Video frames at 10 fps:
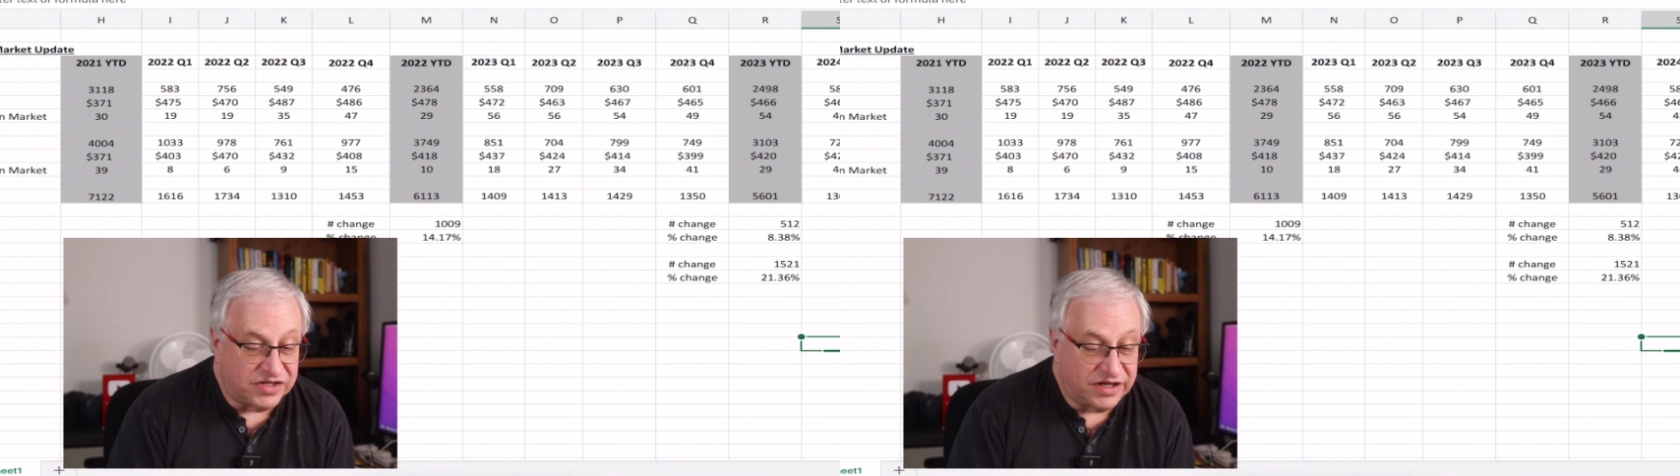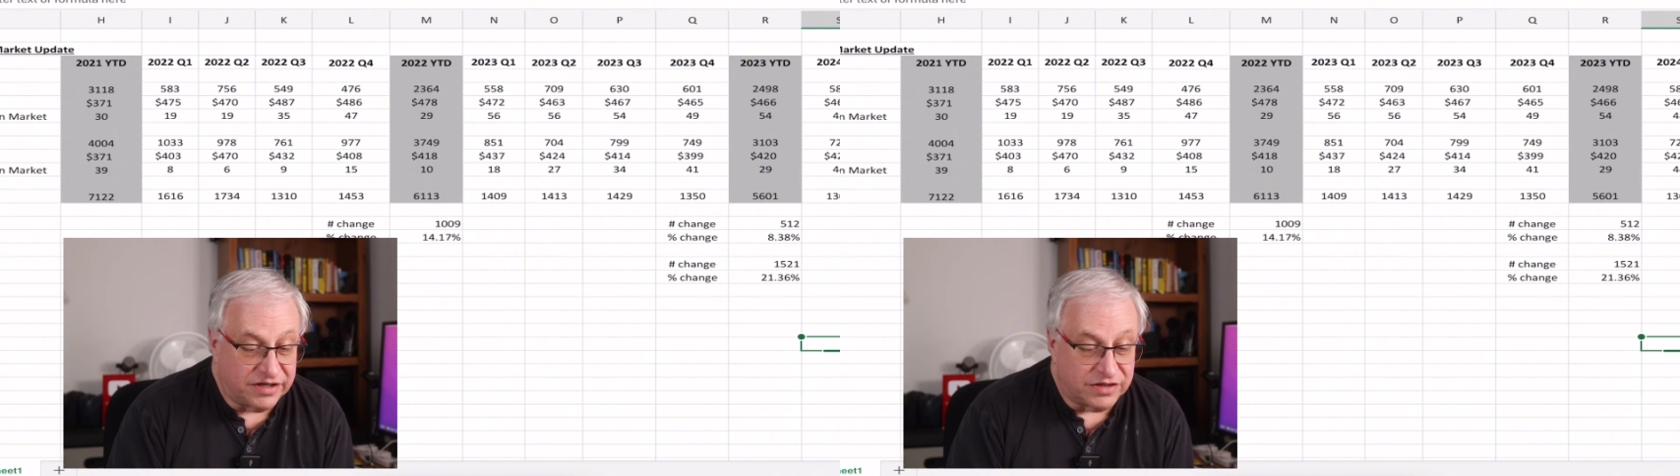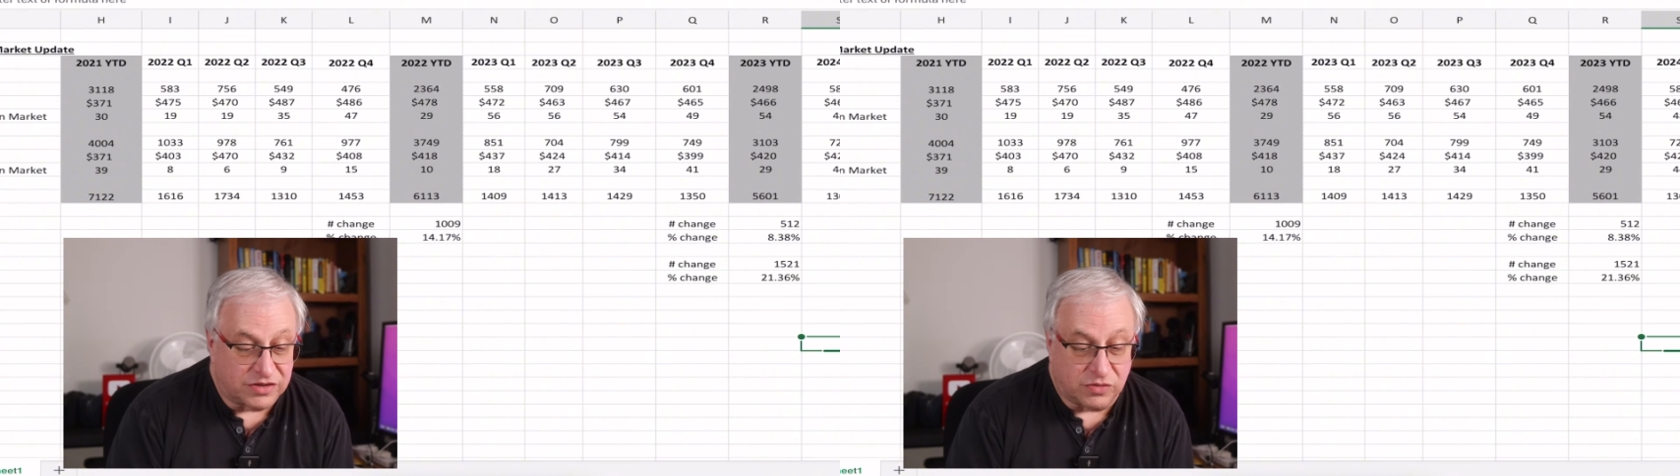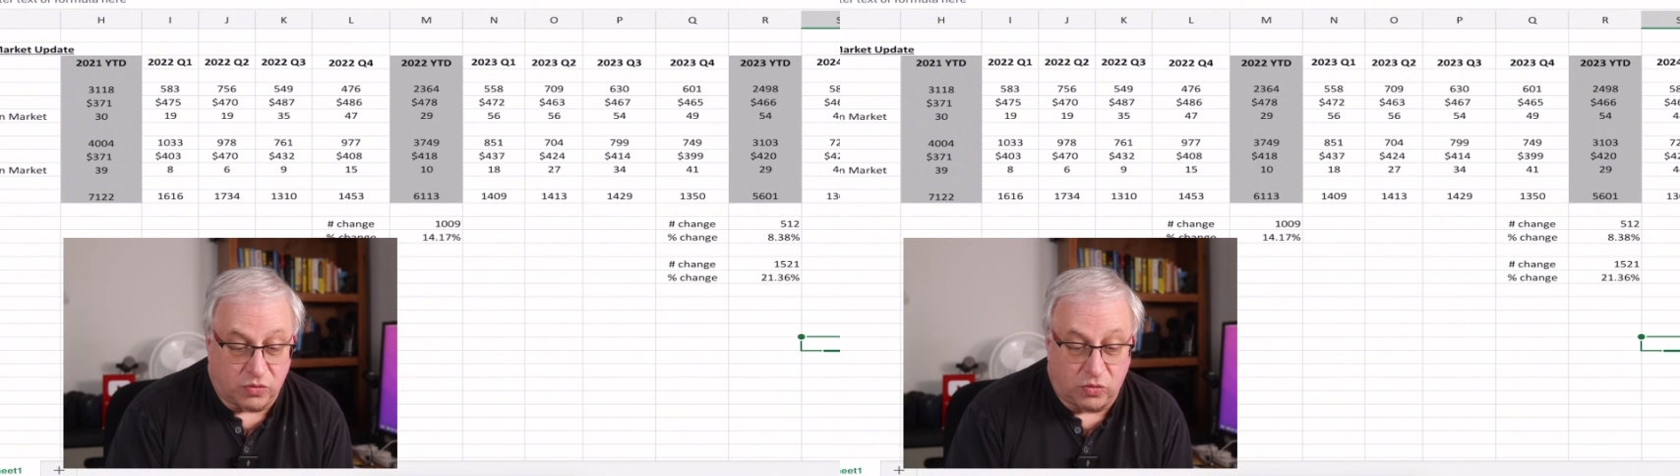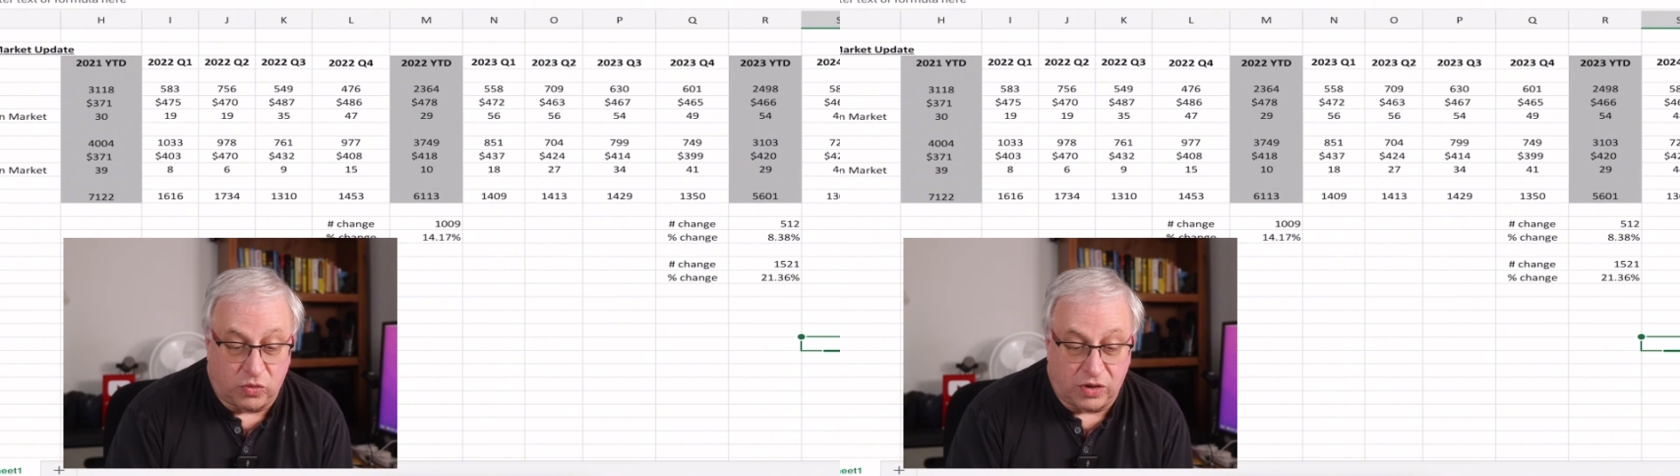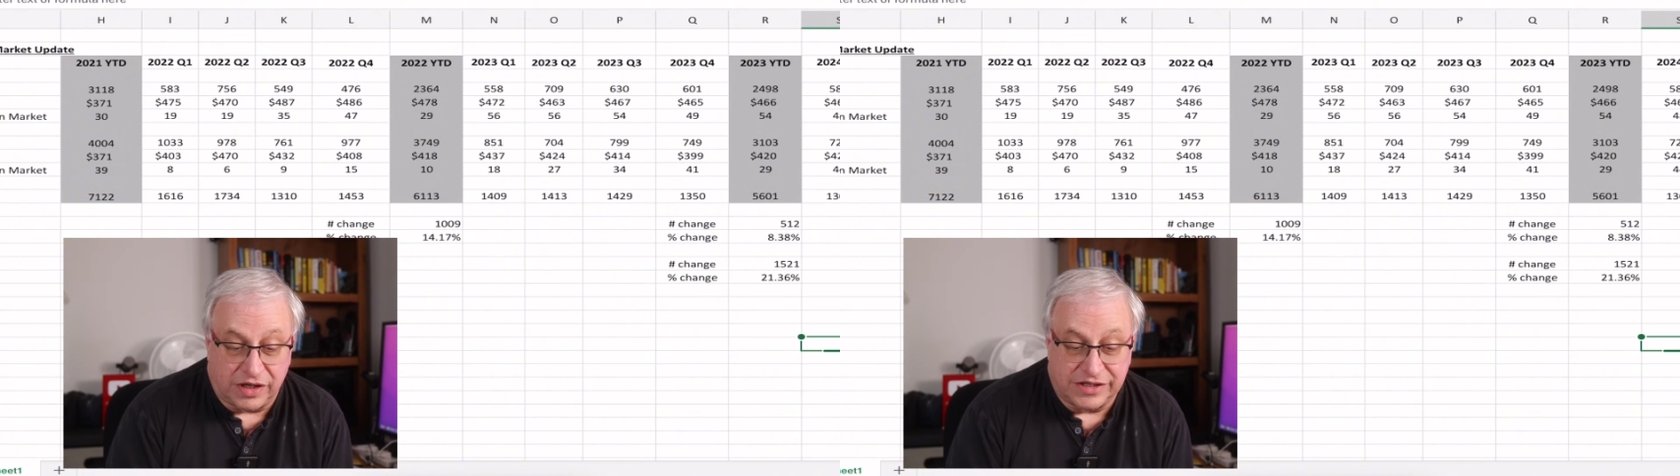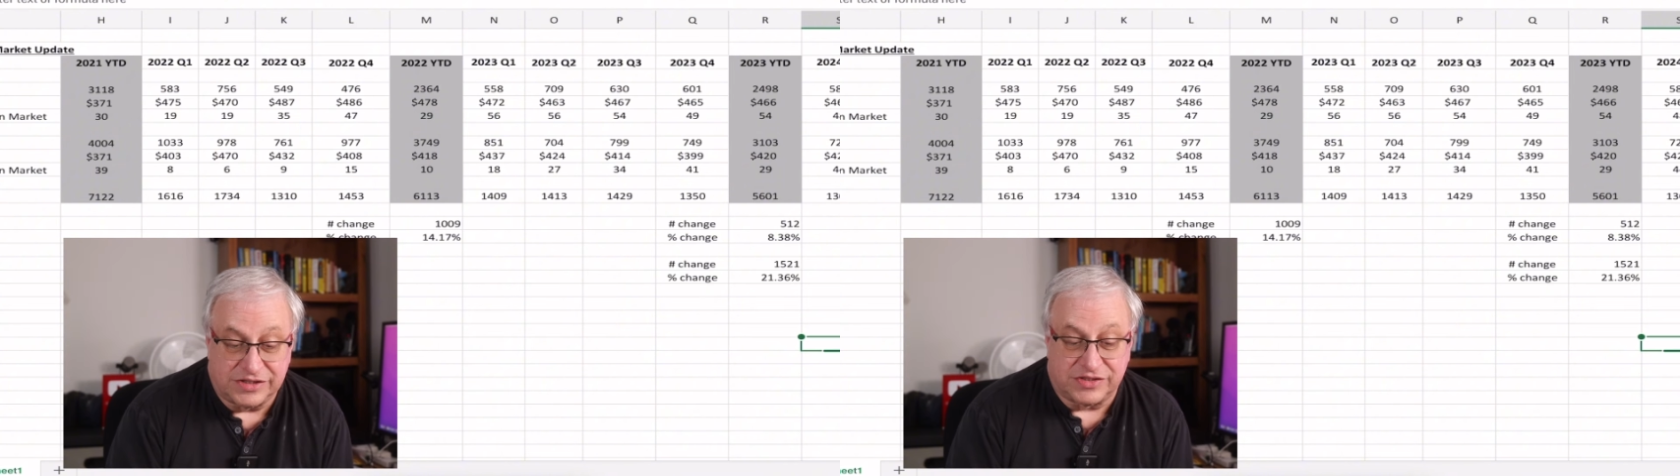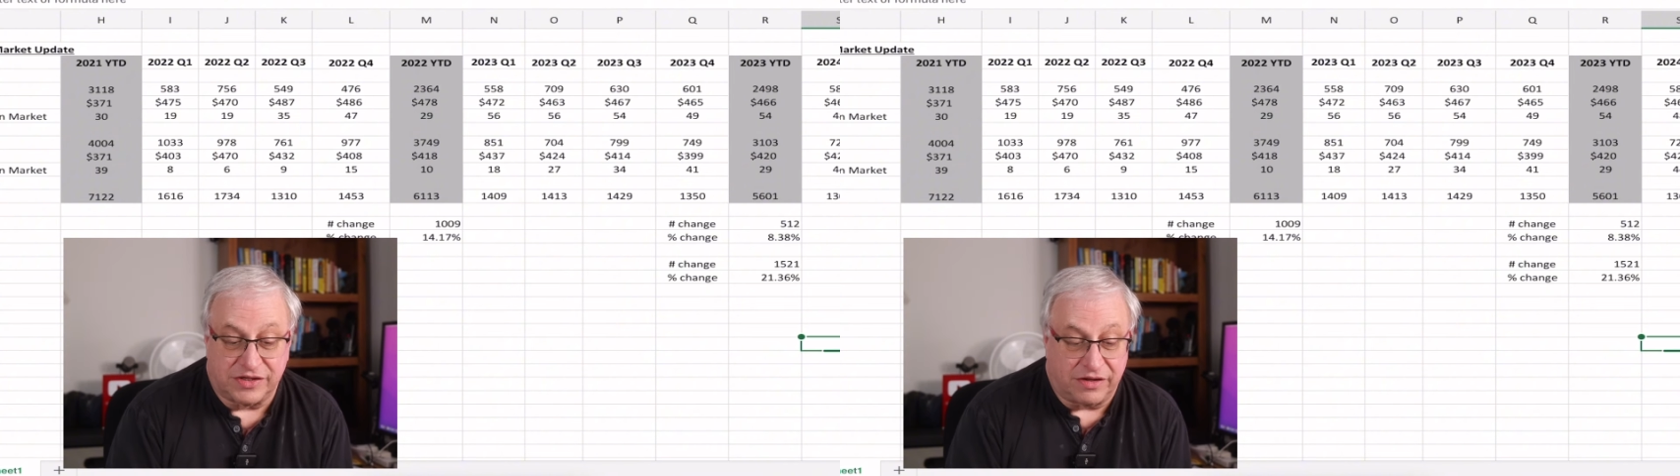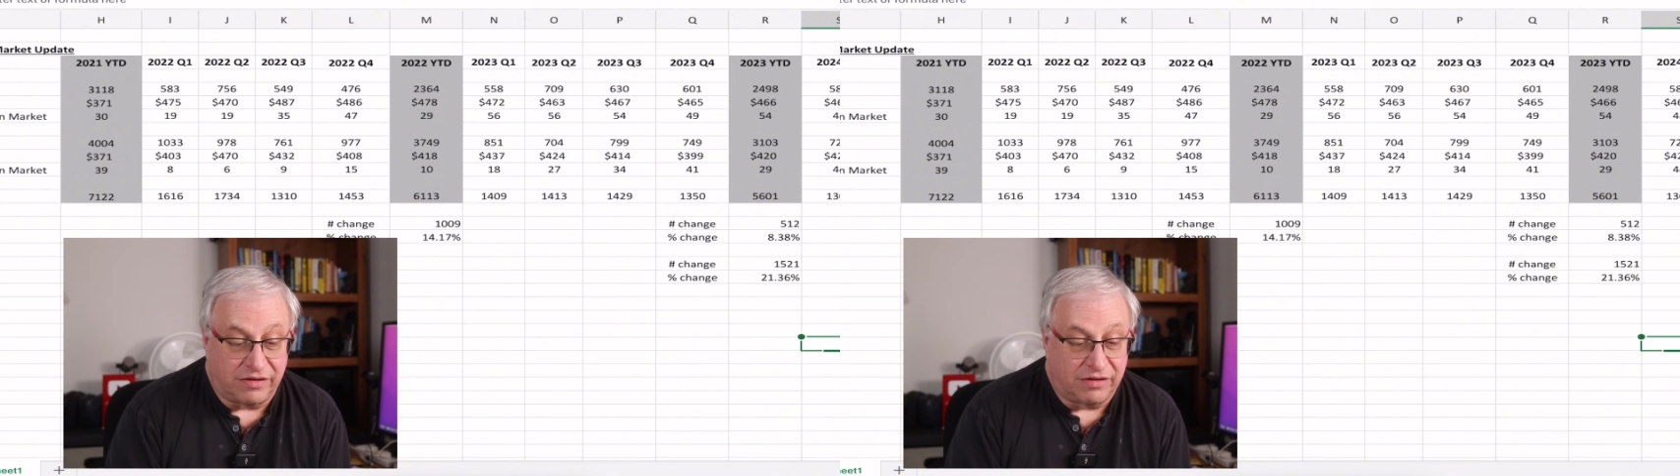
years was